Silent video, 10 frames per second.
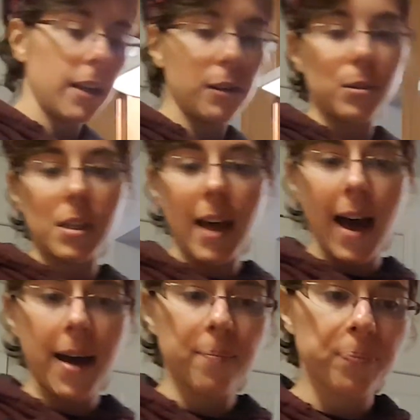to use
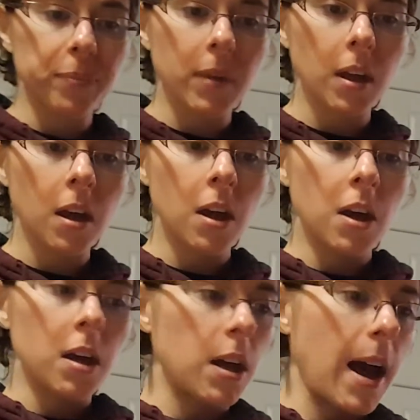that.
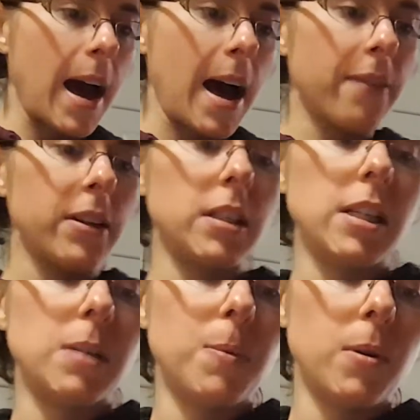Half a
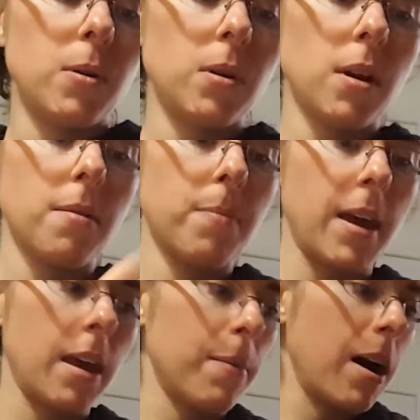teaspoon
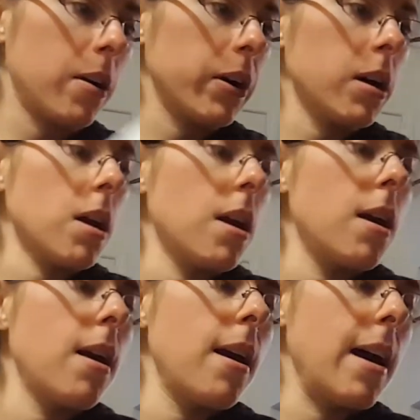baking powder,
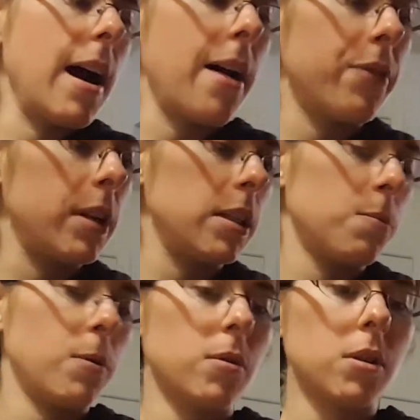half a
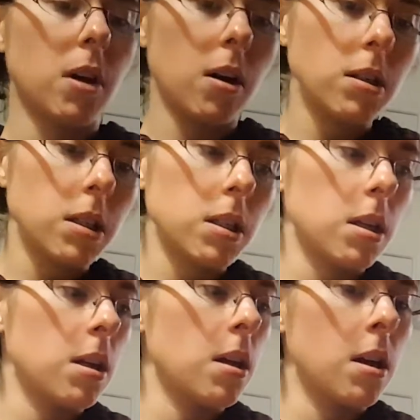teaspoon salt.
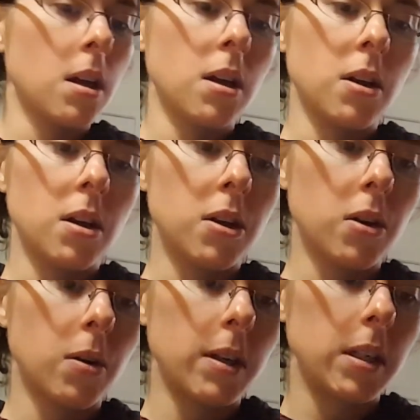
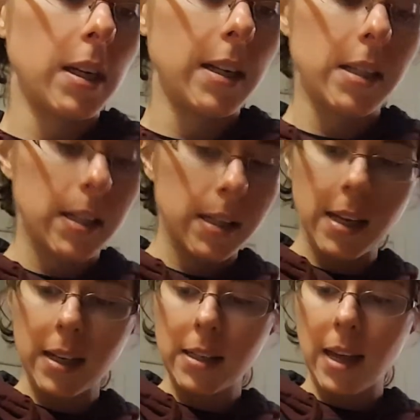You're going to need
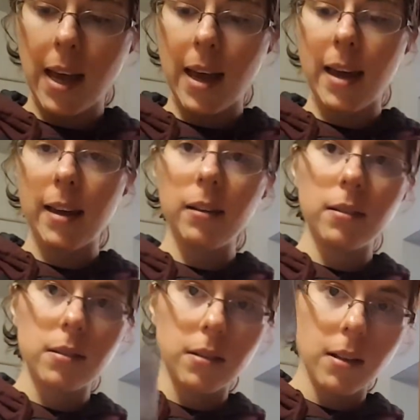6
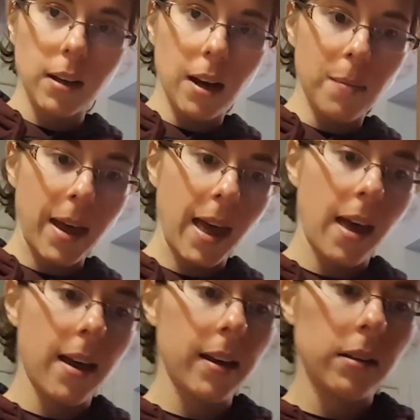eggs. I got my
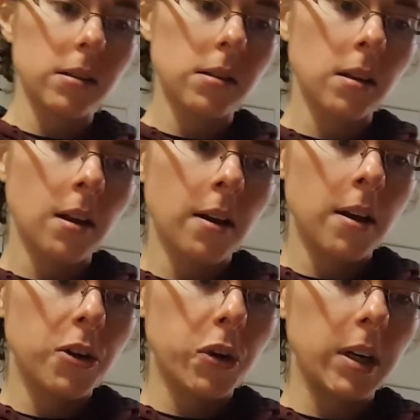eggs.
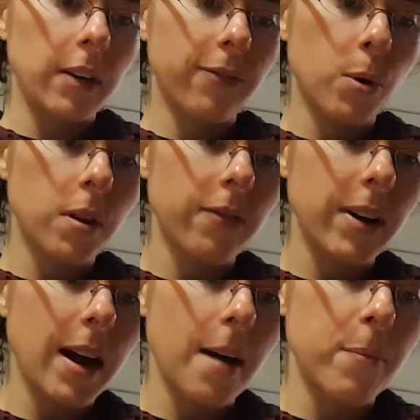You're going to need 1/4 of a
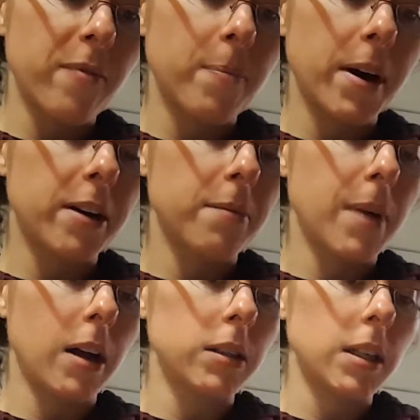cup of butter
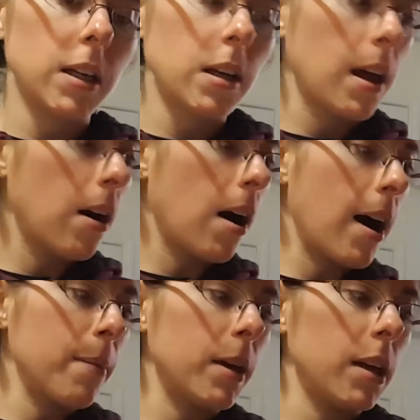melted.
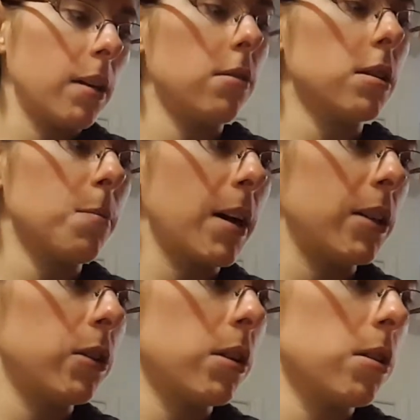I'm going to use my
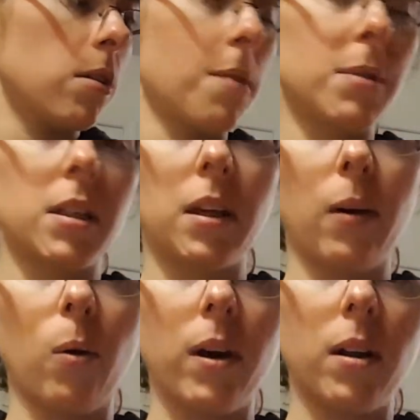traditional MCT
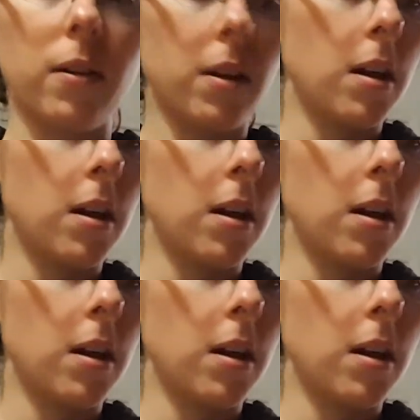oil,